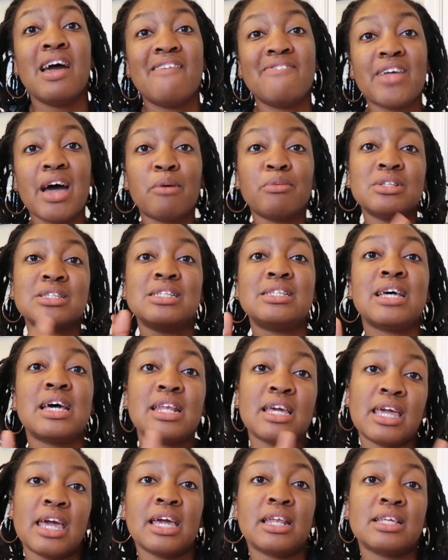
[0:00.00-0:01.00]
And that one's
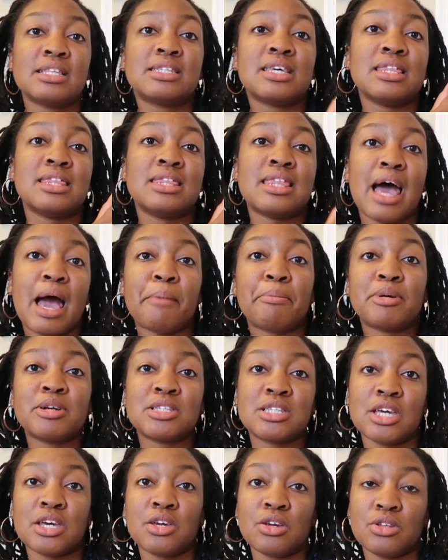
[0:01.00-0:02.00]
dedicated to that
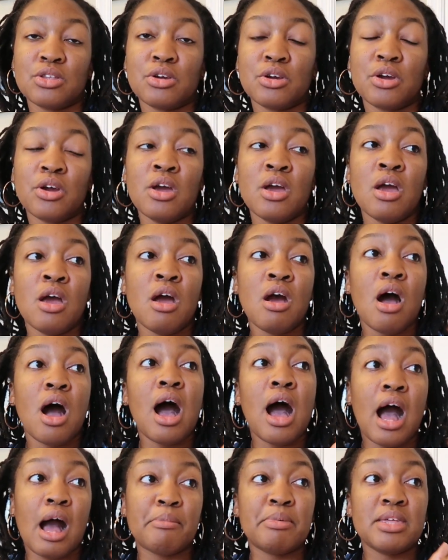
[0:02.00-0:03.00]
particular
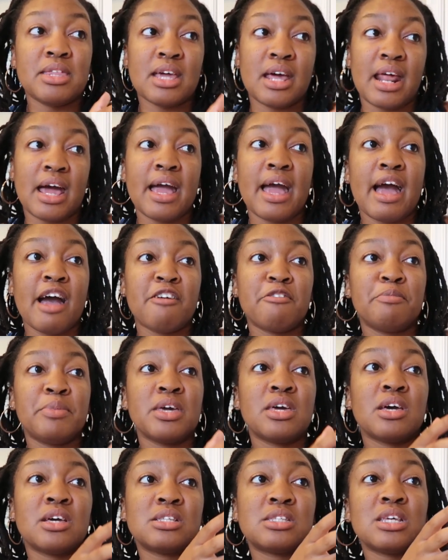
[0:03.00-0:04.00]
hobby that I have,
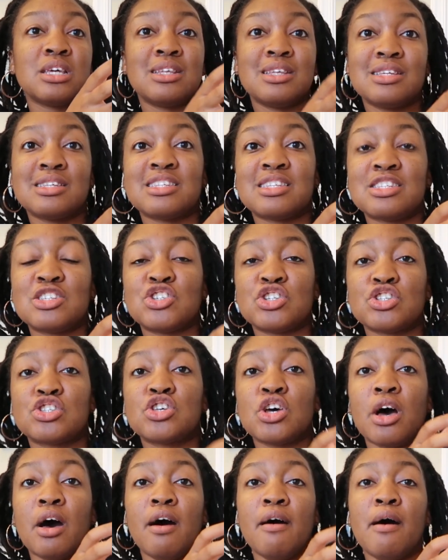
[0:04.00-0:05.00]
because it is just